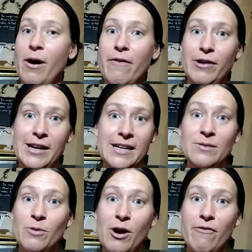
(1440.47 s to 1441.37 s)
or wherever it
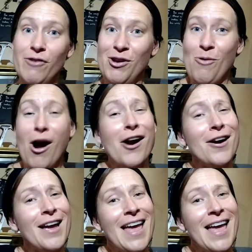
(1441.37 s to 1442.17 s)
is, wherever you are.